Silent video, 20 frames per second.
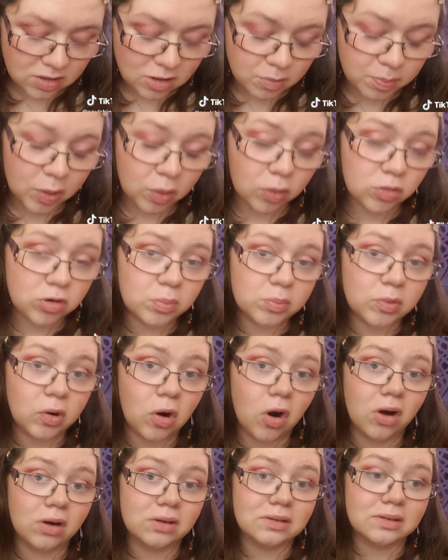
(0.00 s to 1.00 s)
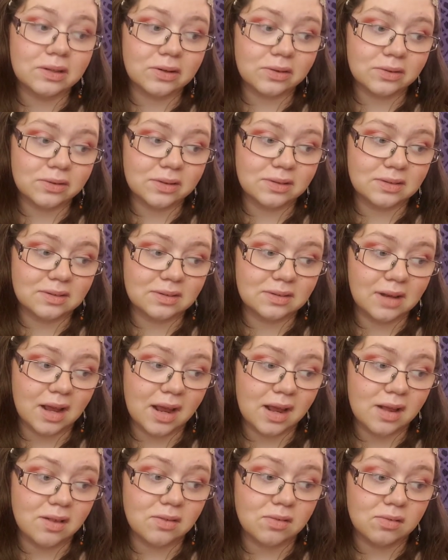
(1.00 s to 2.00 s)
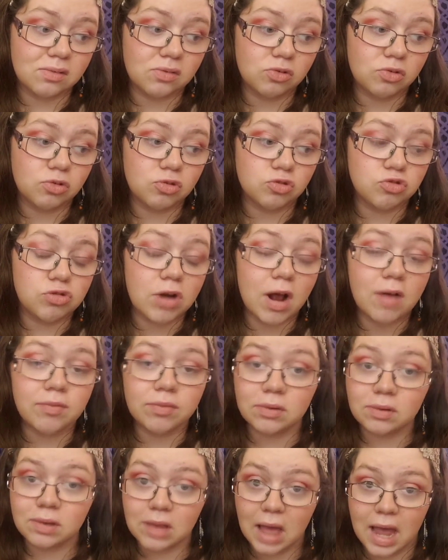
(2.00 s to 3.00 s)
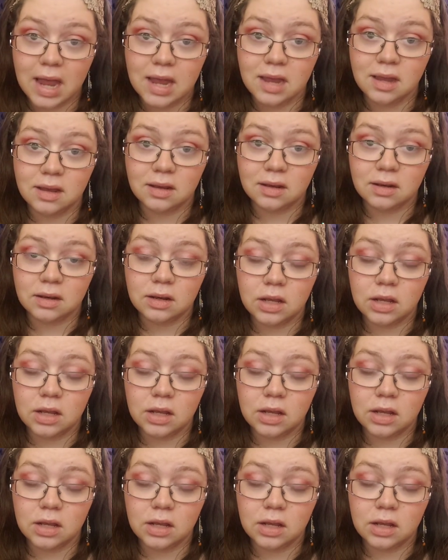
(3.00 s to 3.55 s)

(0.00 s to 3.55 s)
The Pilgrim card literally states travel light